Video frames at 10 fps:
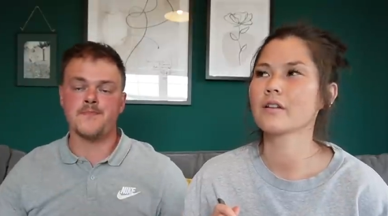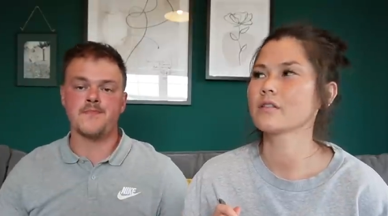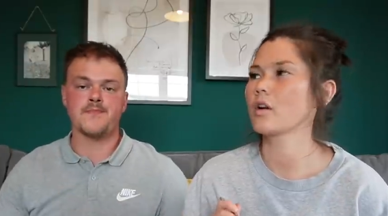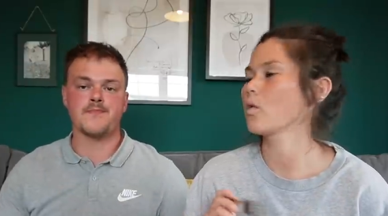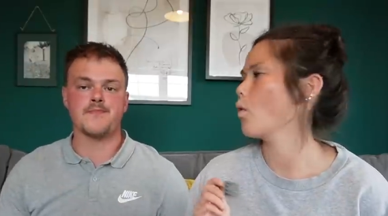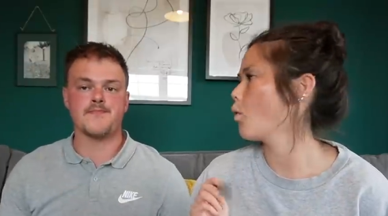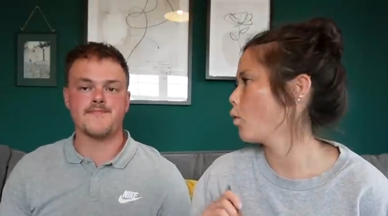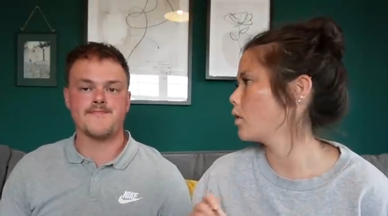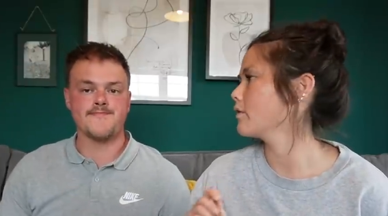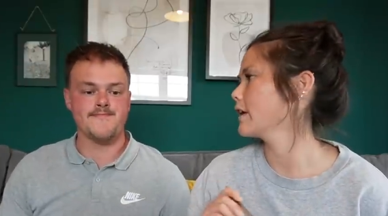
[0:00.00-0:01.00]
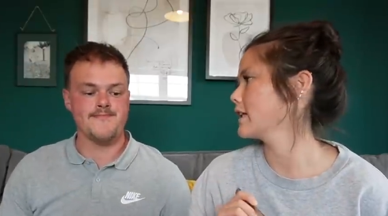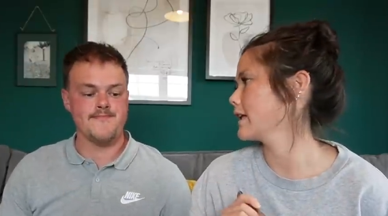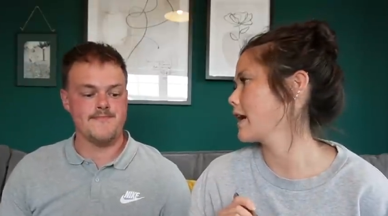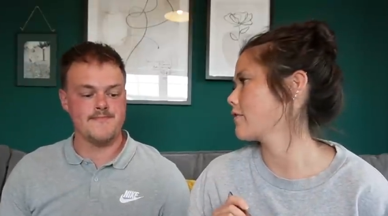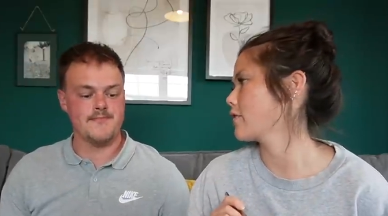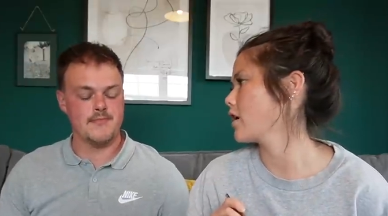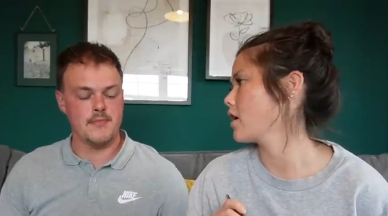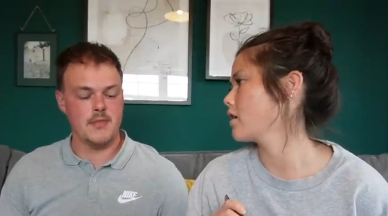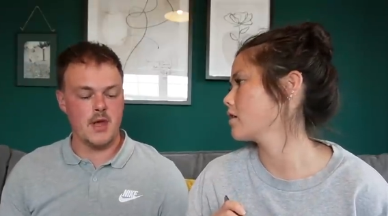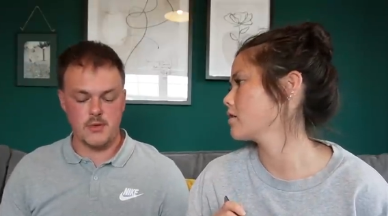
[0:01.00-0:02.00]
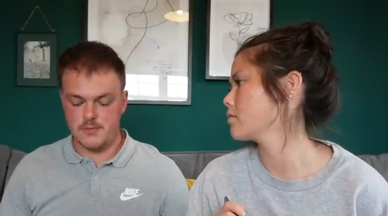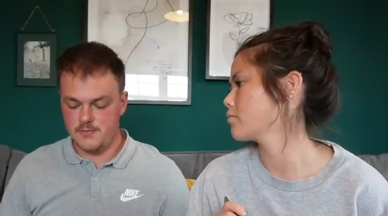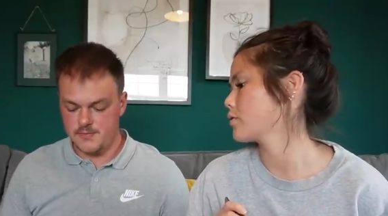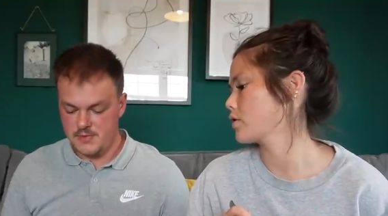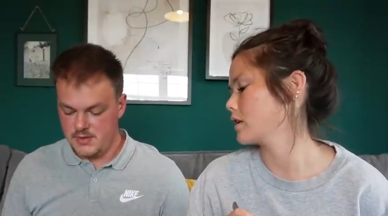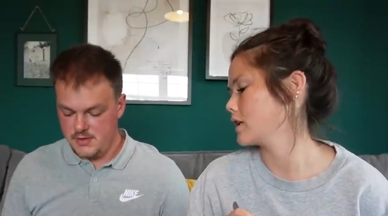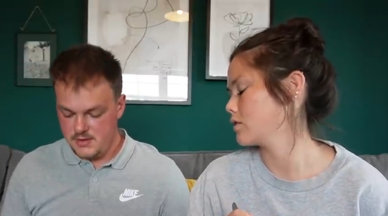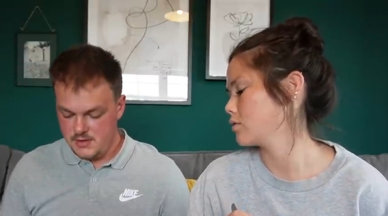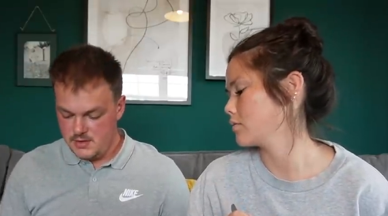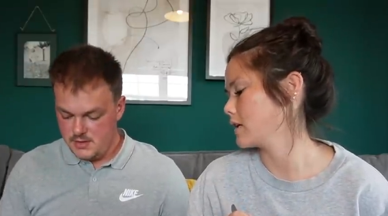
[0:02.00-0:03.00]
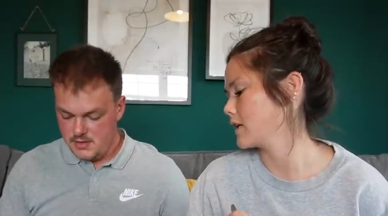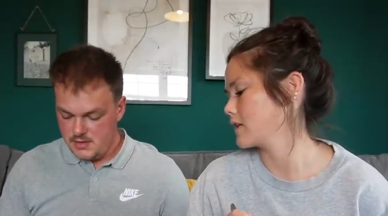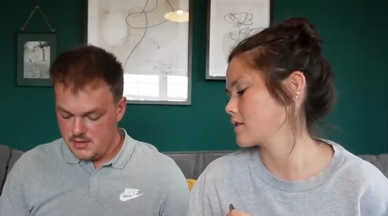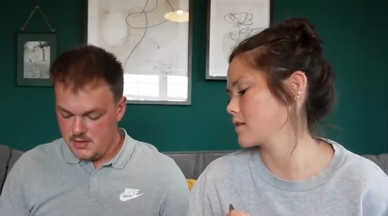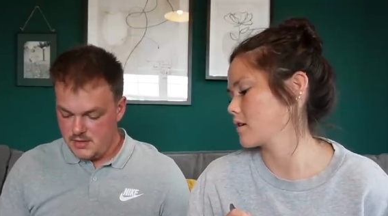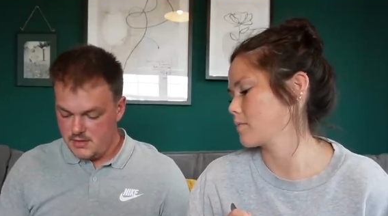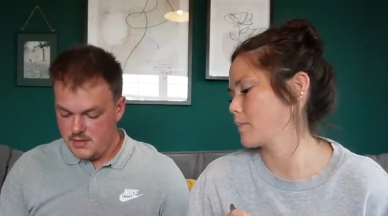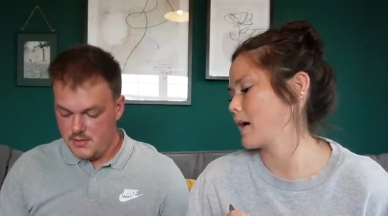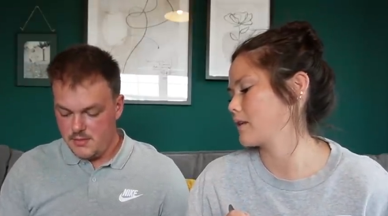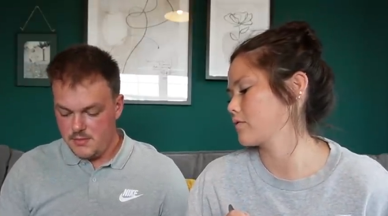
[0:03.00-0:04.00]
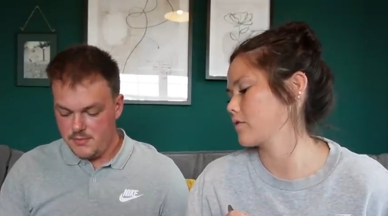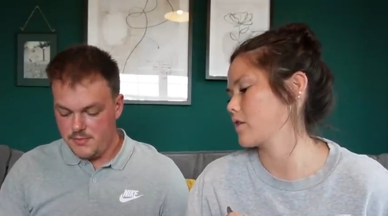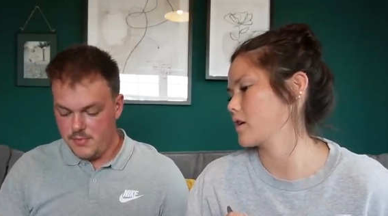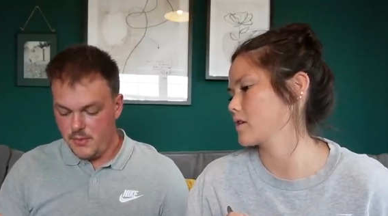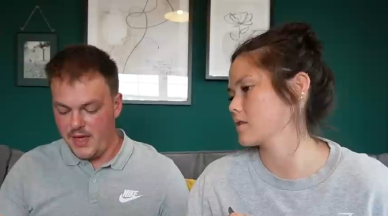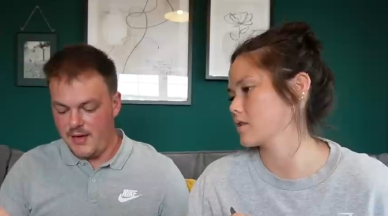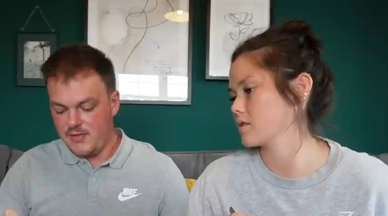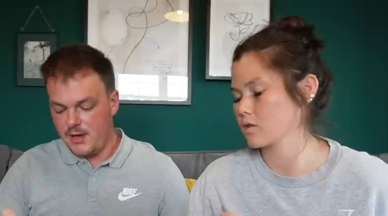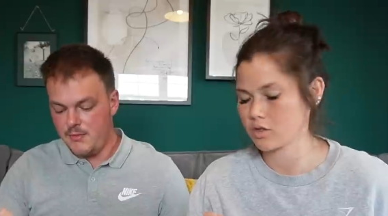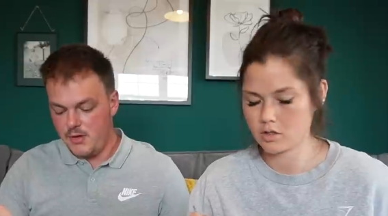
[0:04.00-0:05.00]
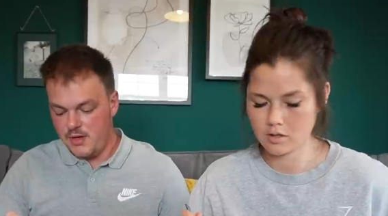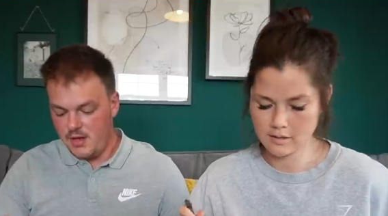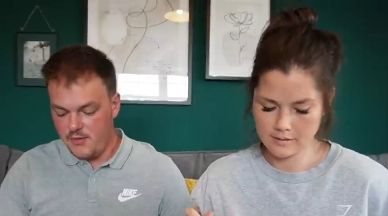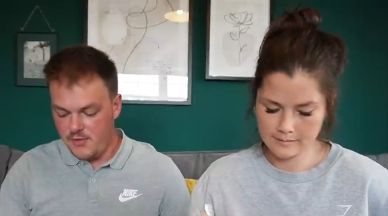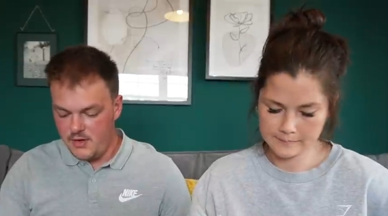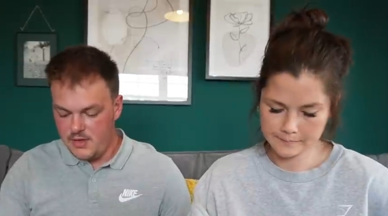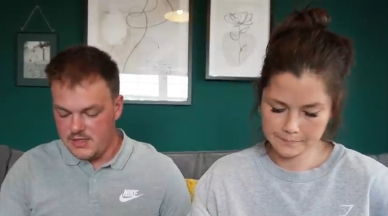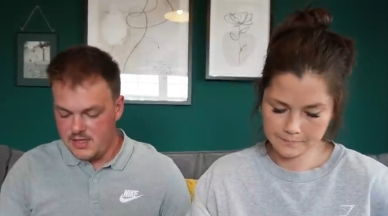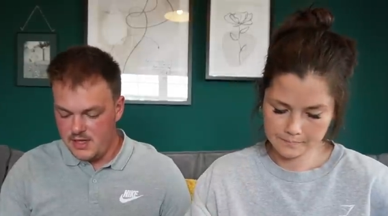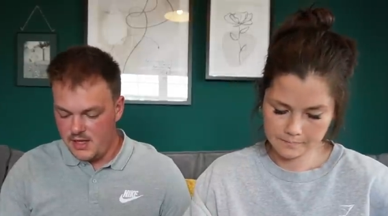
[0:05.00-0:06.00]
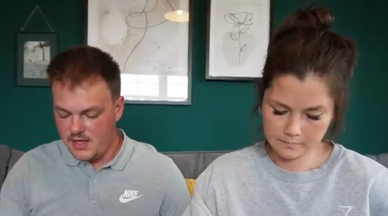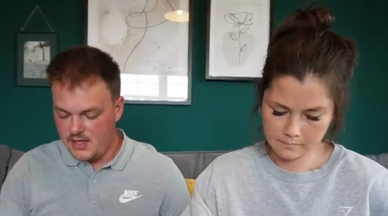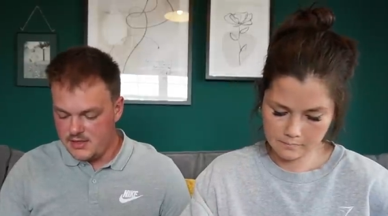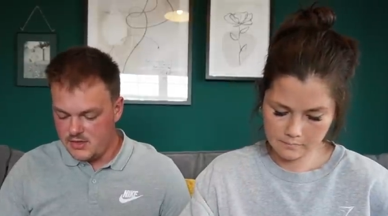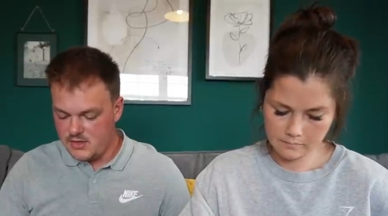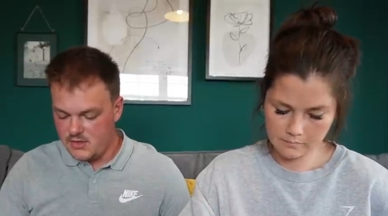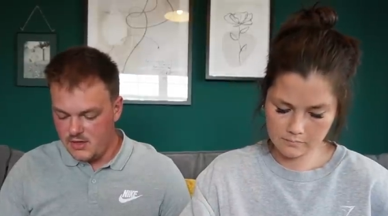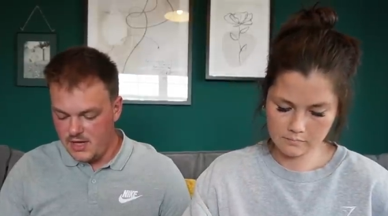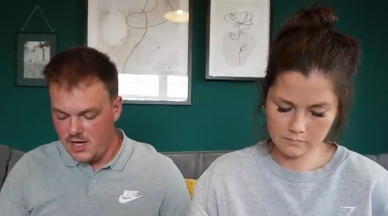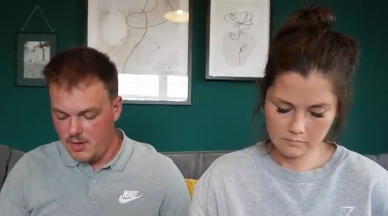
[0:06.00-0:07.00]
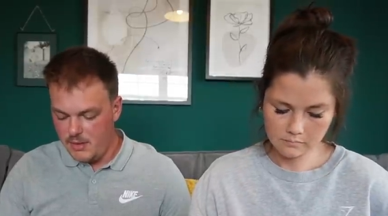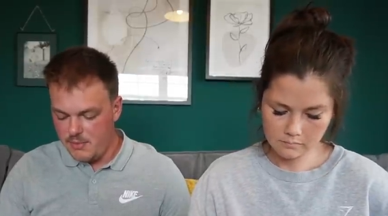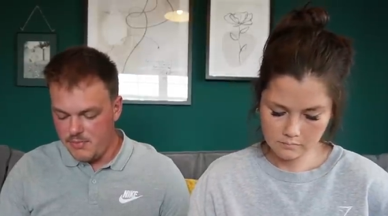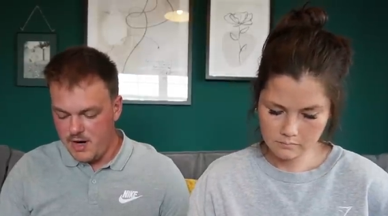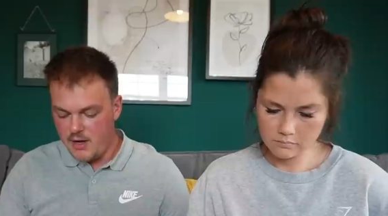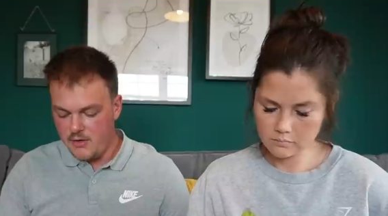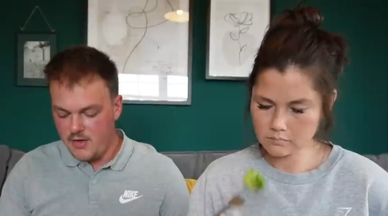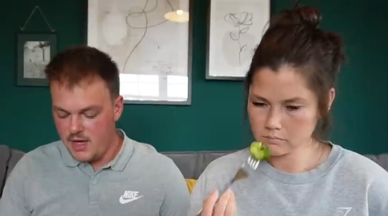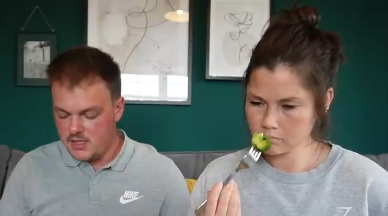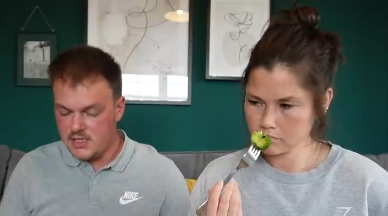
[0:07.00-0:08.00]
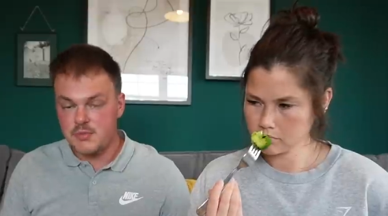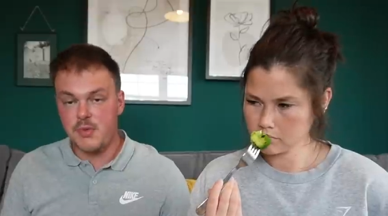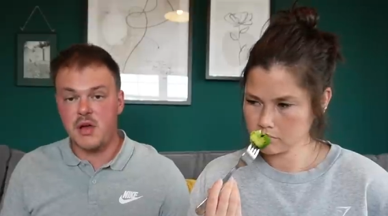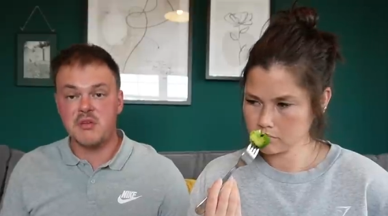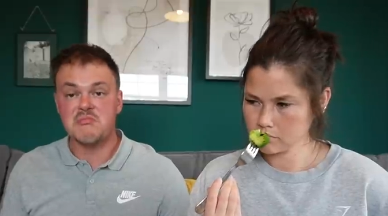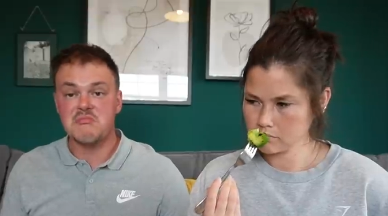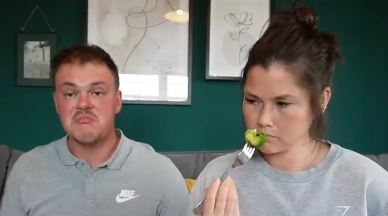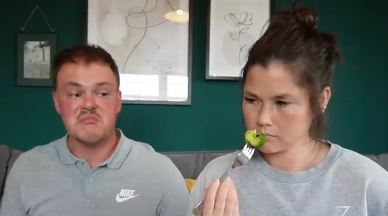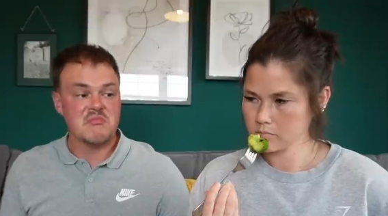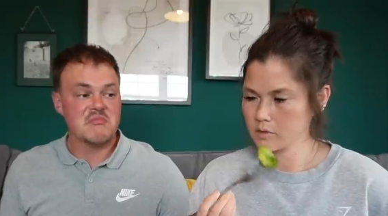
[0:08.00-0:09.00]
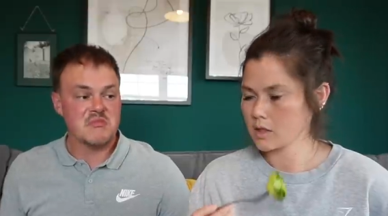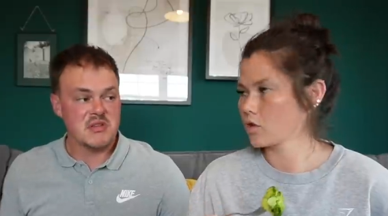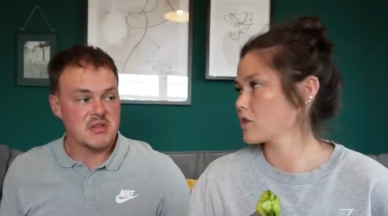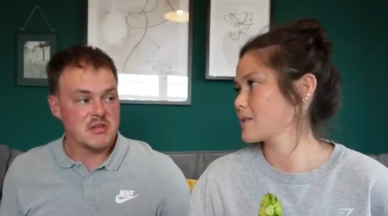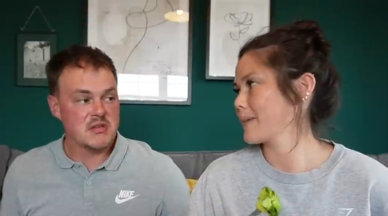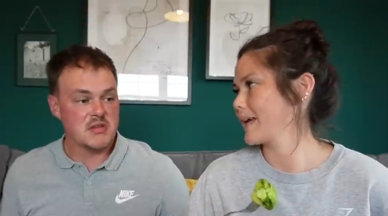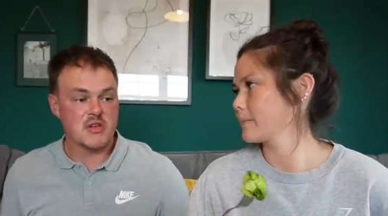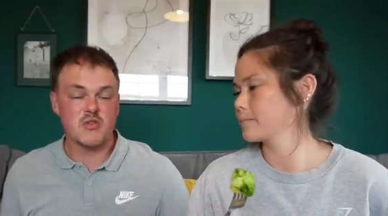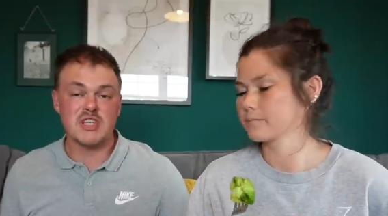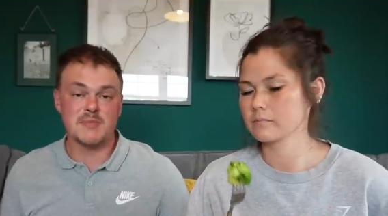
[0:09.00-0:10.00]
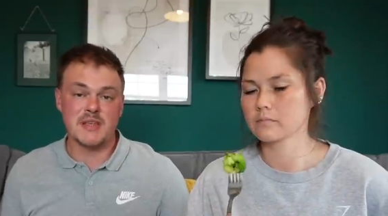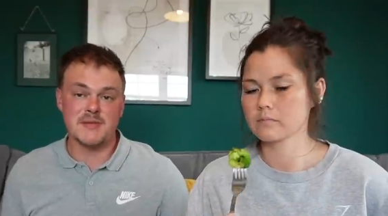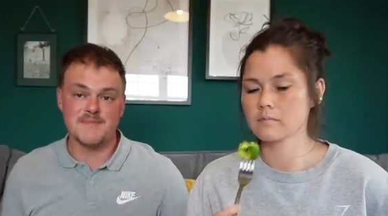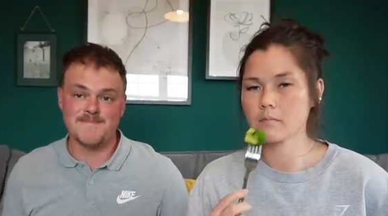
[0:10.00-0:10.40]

Speaker 1: done all of it in the air fryer. No. Broccoli normally is a pan fry. But we have done
Speaker 2: broccoli in the air fryer. You can see that like it's just gone a little bit brown on the edges, but
Speaker 1: crispy. Crispy.